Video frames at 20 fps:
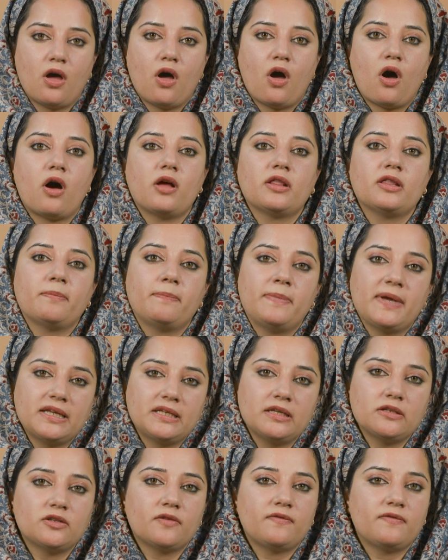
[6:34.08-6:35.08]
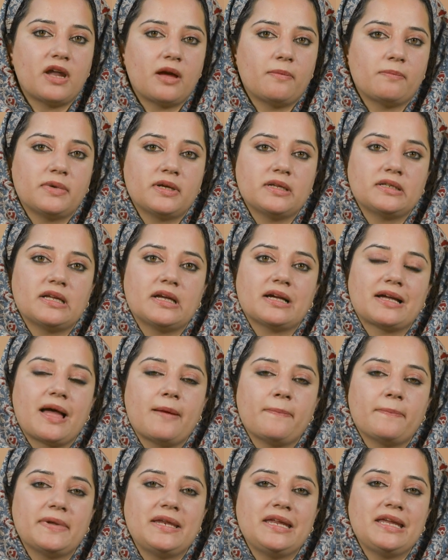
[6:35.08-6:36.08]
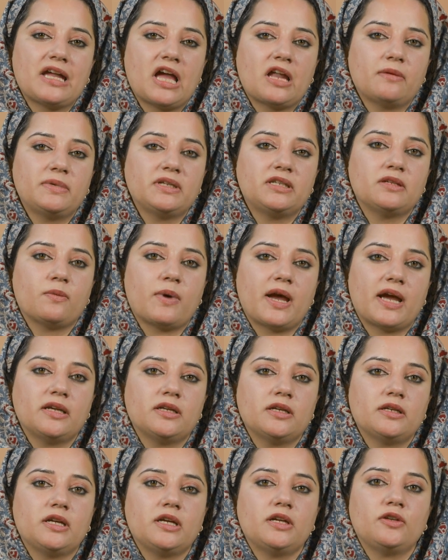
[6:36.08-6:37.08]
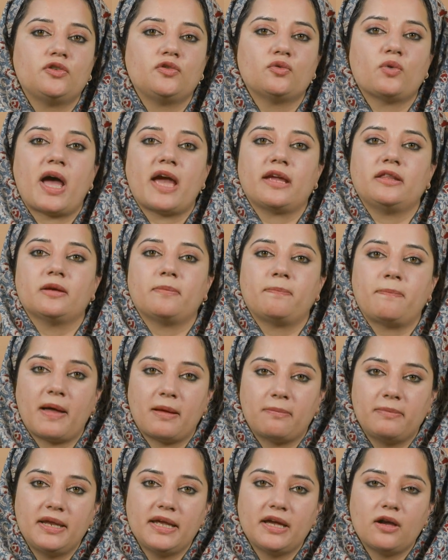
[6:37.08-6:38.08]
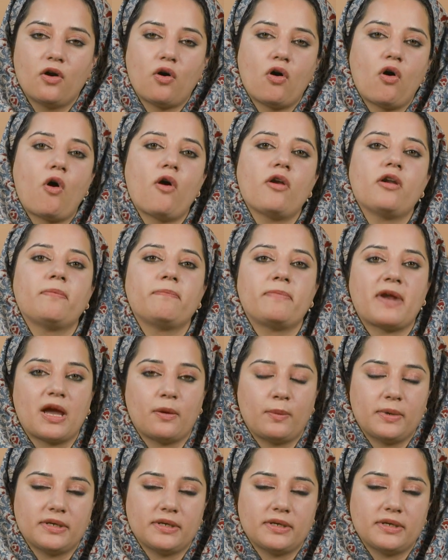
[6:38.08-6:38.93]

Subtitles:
On the basis of numbers, a company can be divided into either public or a private